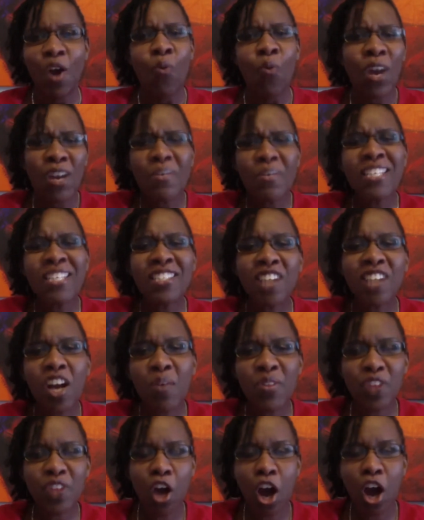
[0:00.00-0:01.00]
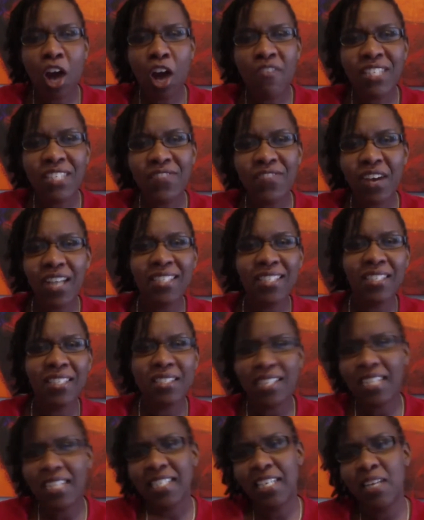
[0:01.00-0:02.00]
Why don't we start with the Harvest Fund, since
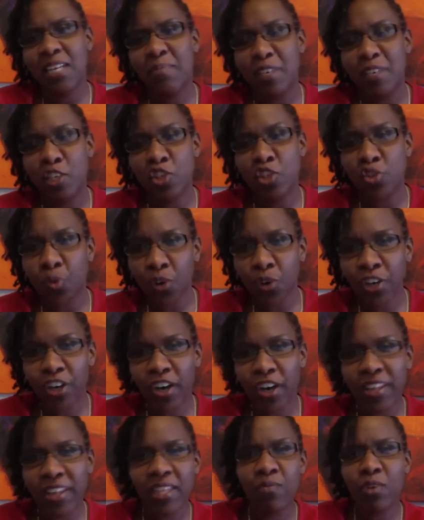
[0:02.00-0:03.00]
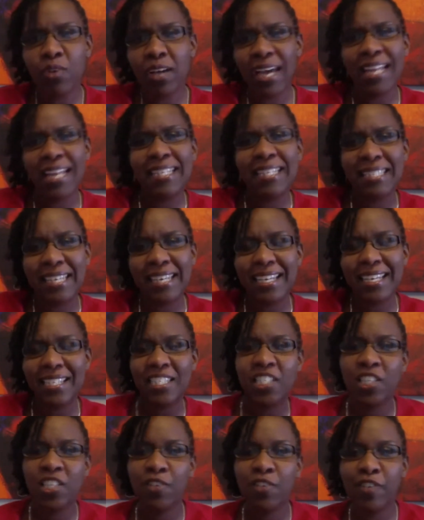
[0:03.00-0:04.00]
that's going to be shorter, and then we'll kind of dig
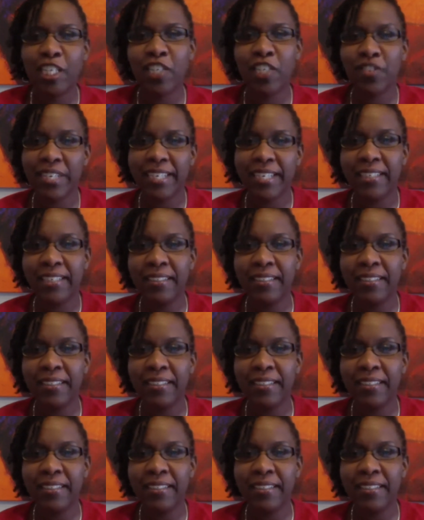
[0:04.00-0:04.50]
into the retreat.